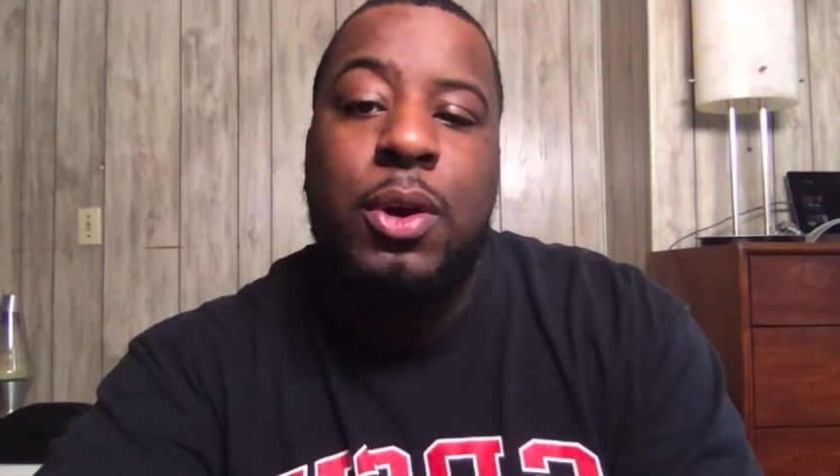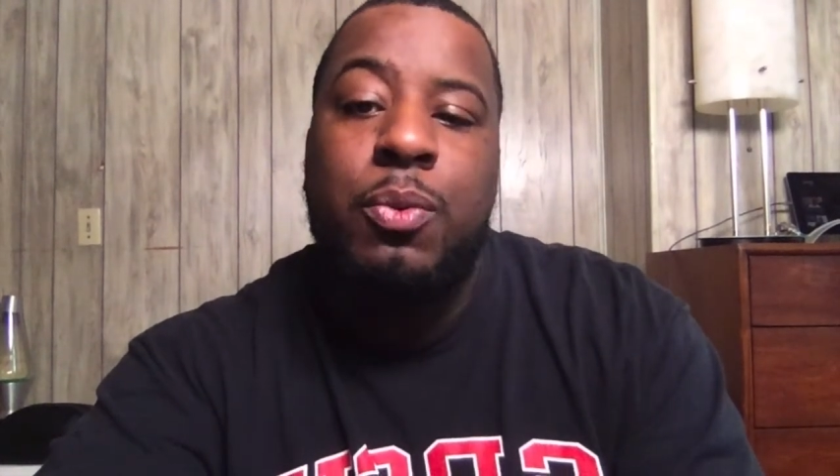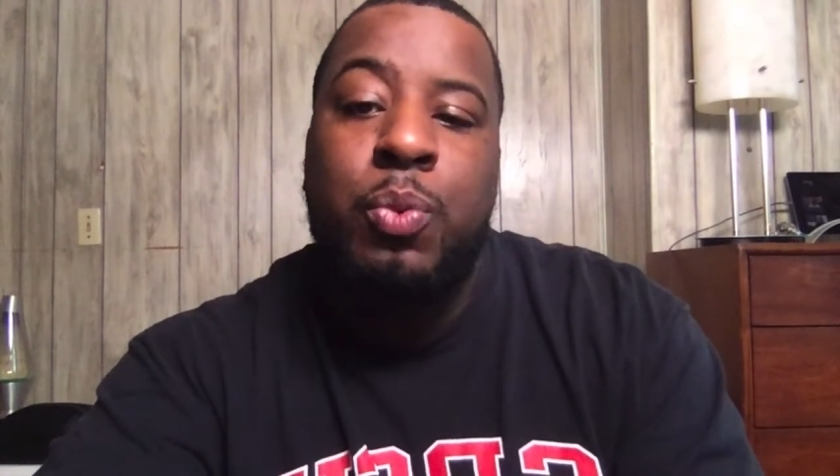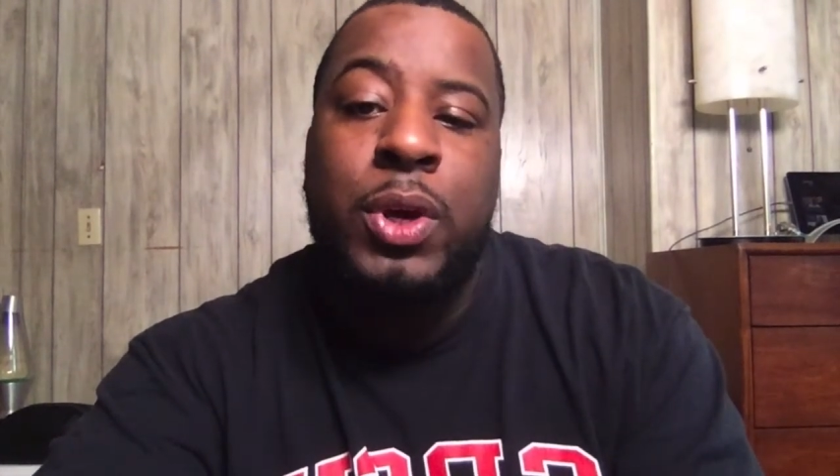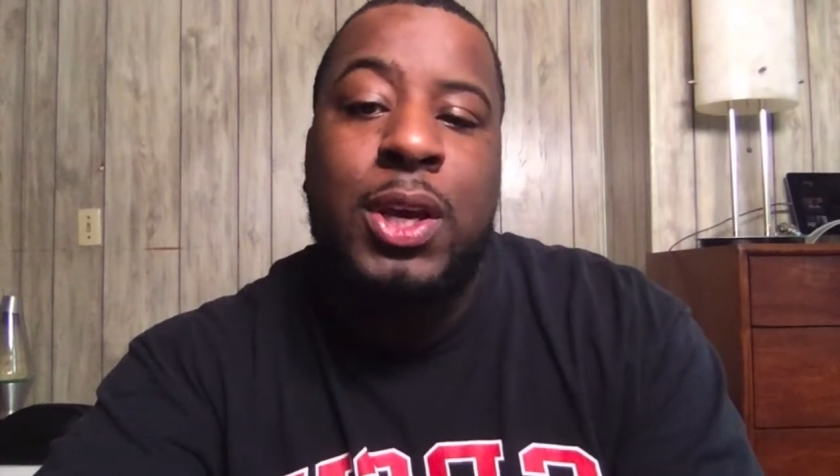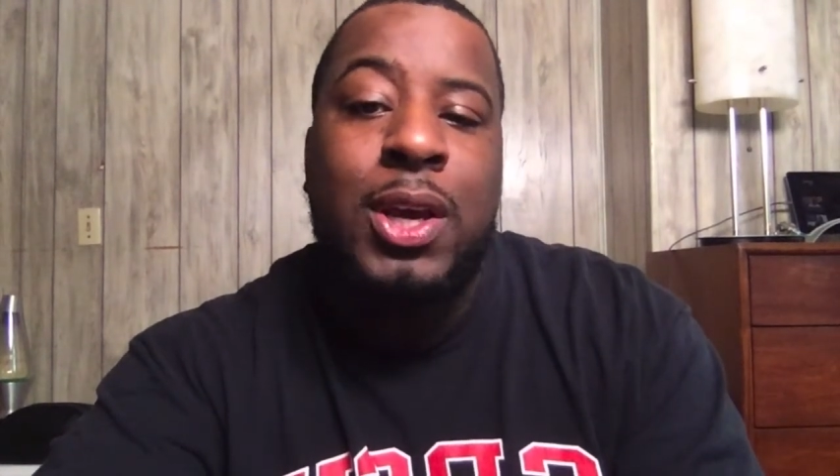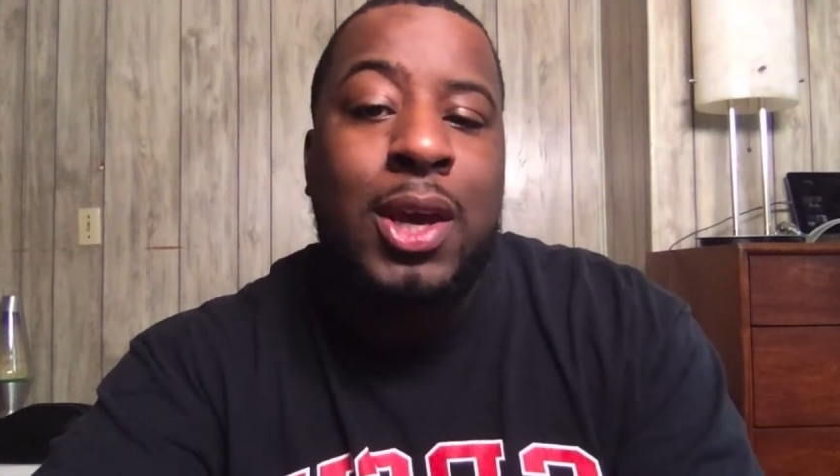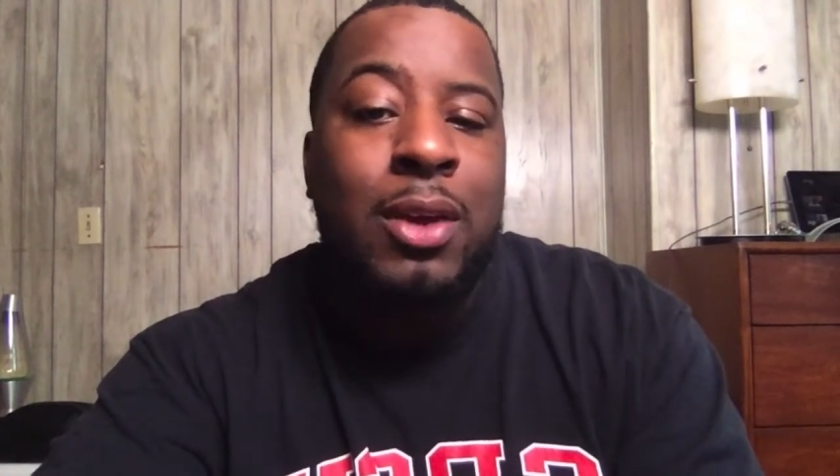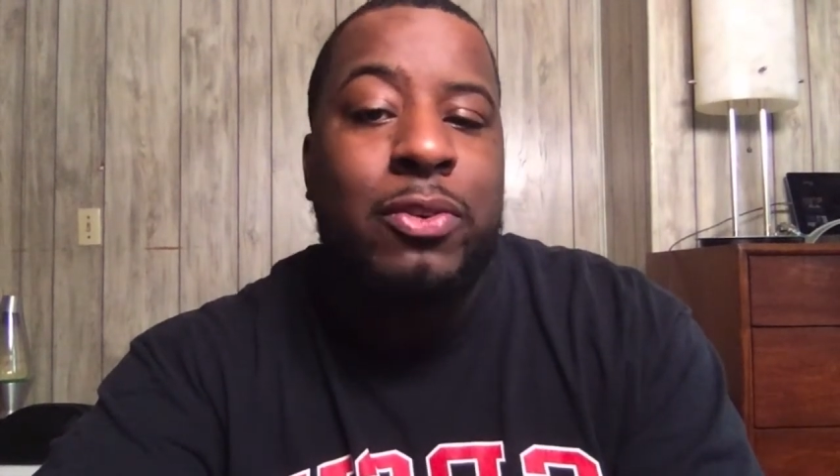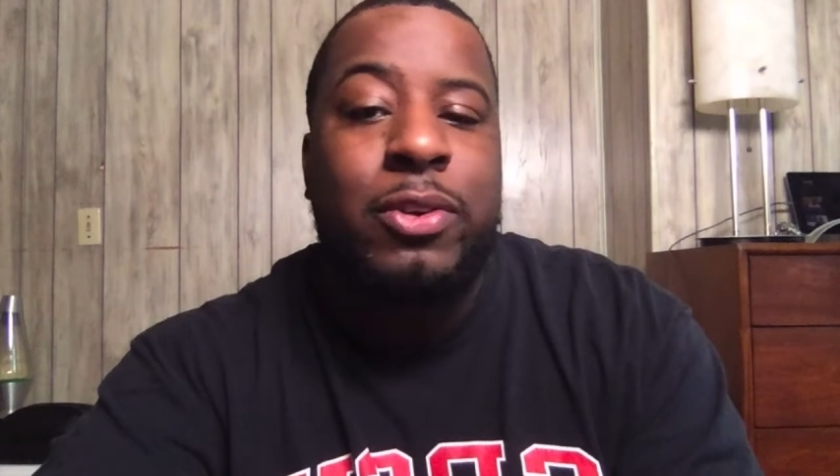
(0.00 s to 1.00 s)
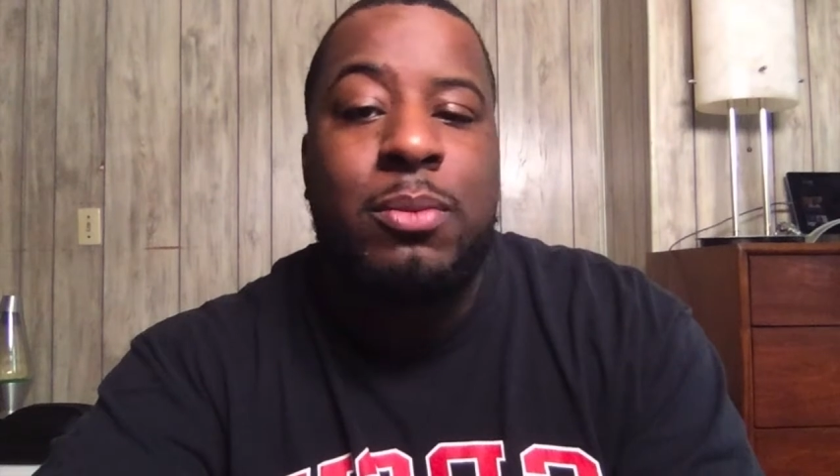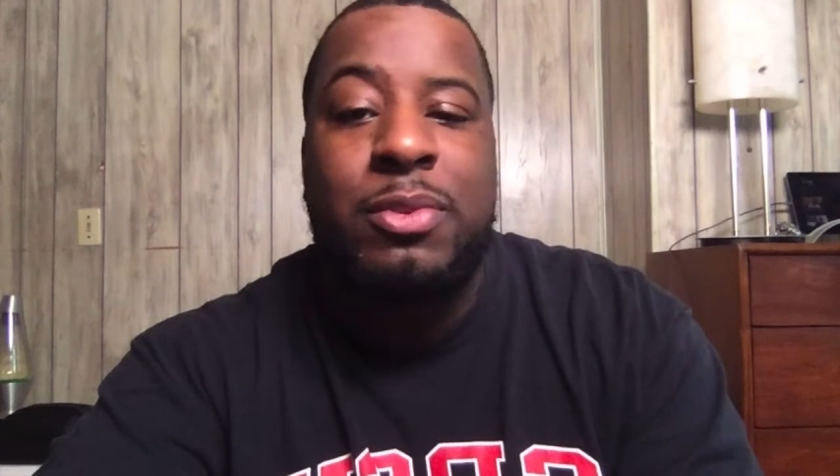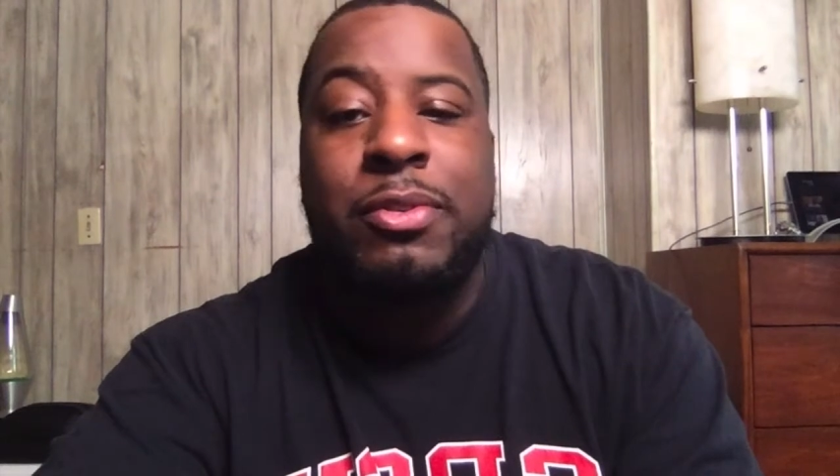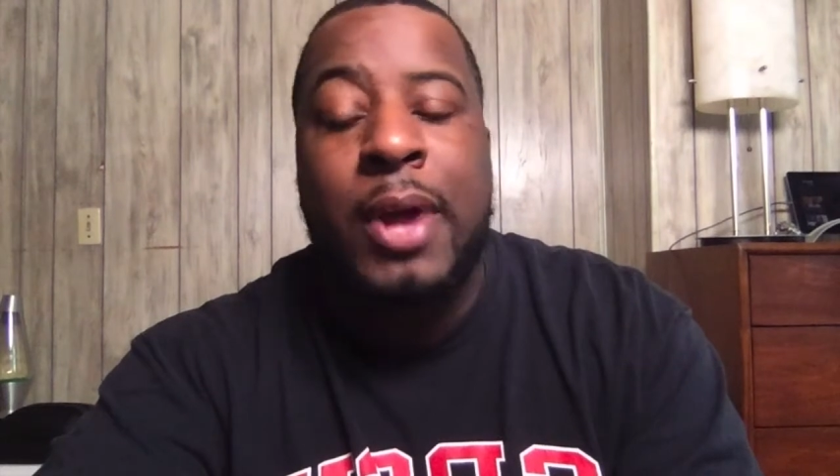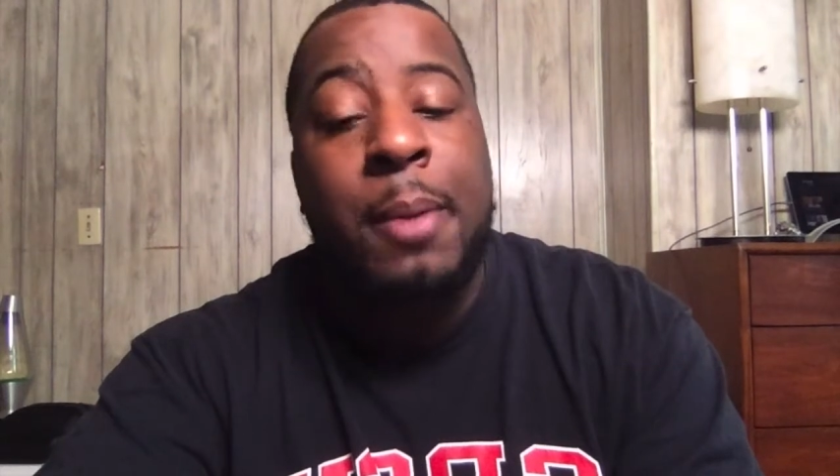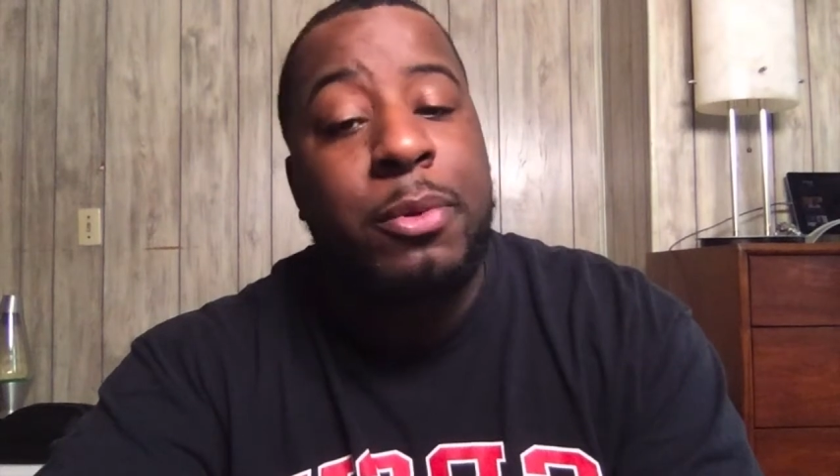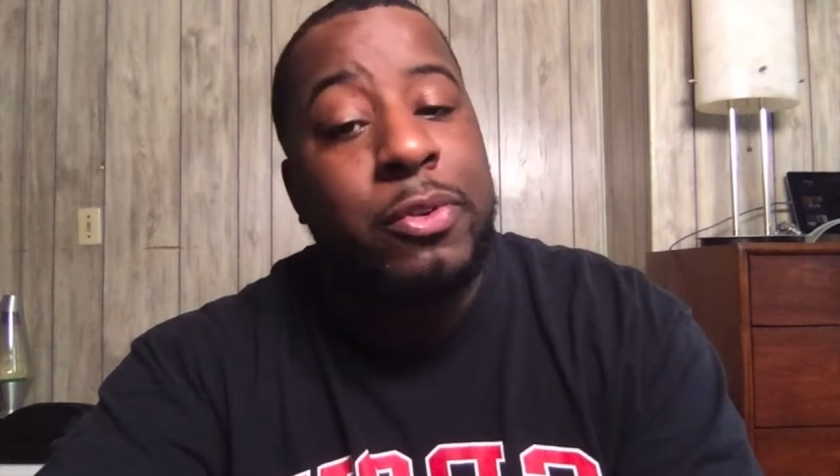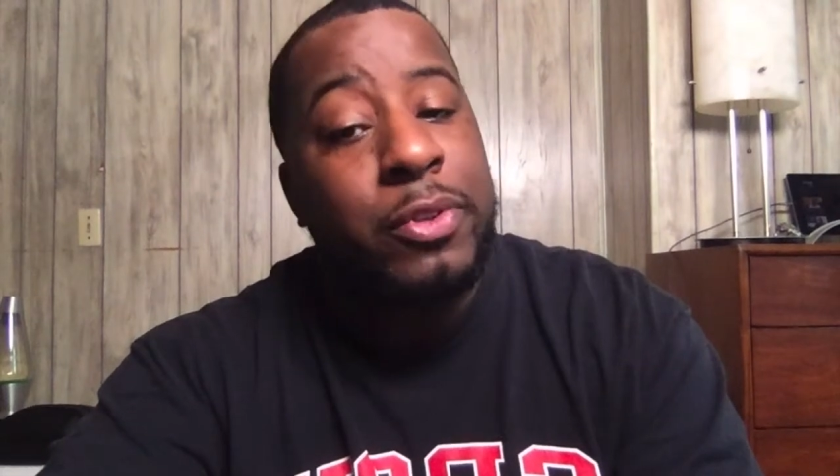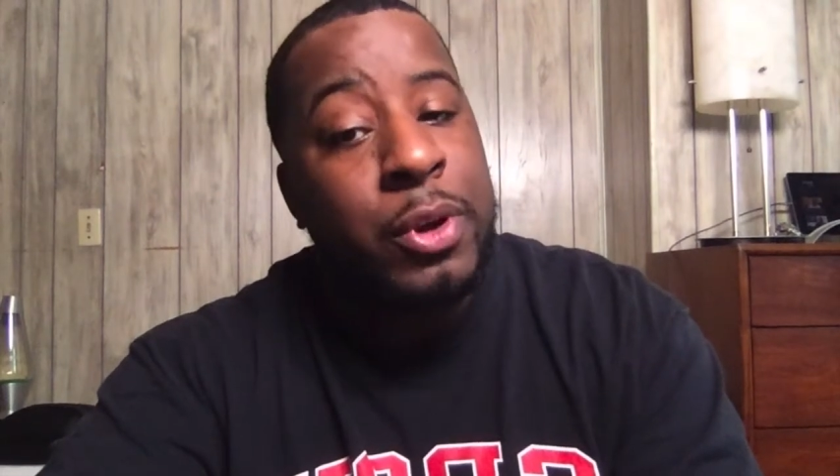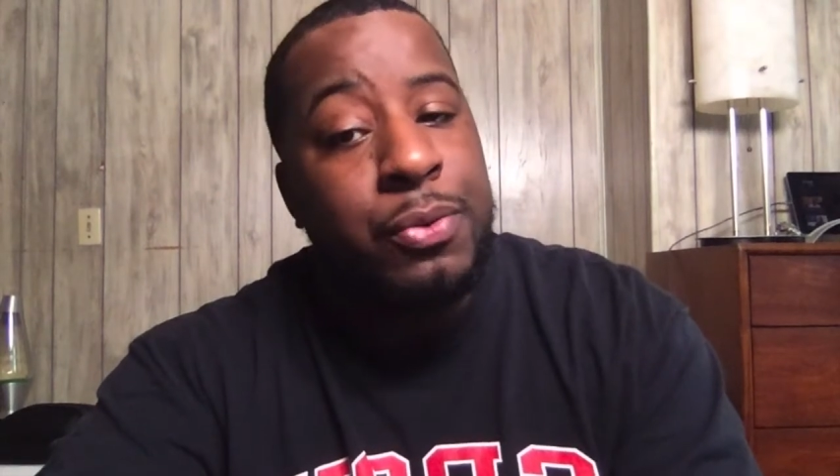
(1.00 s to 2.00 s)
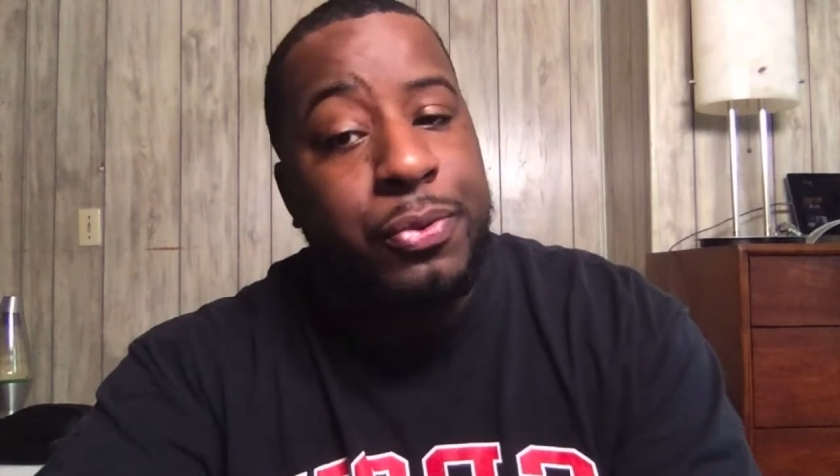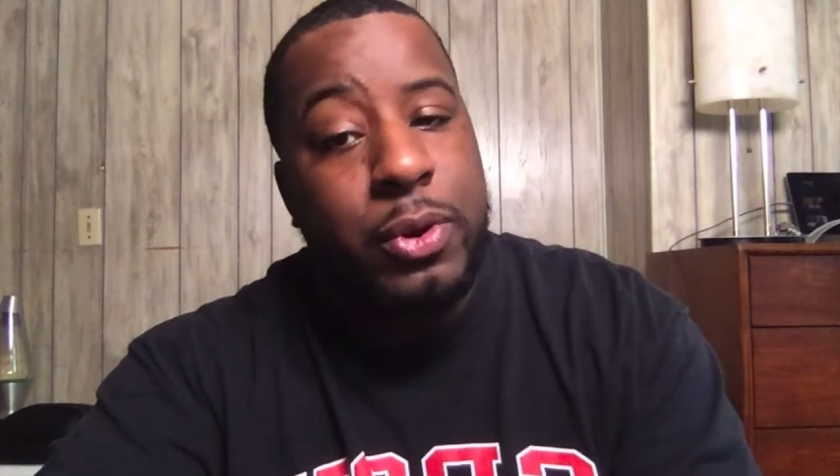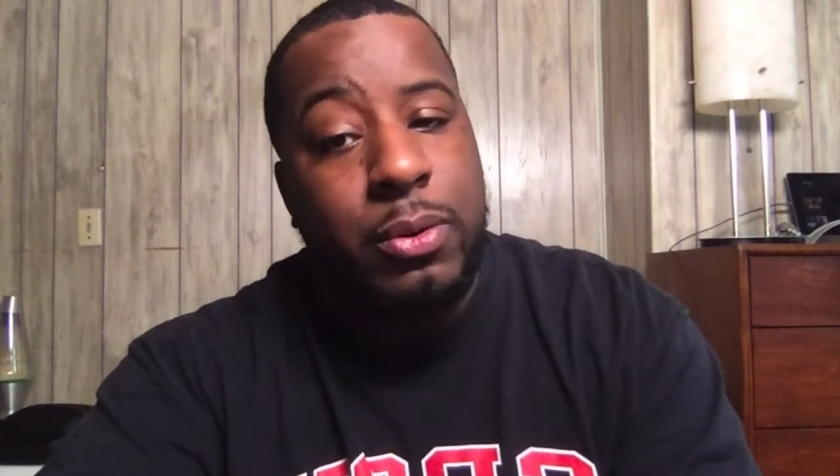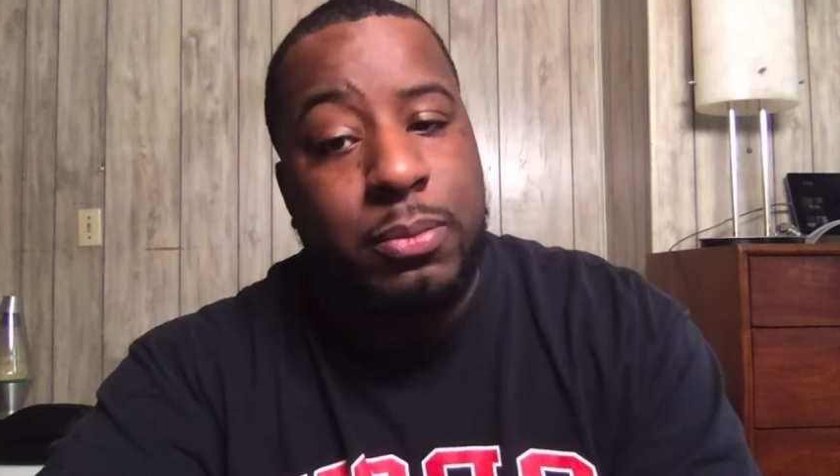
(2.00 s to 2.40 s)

We can't seem to stop this deal flow.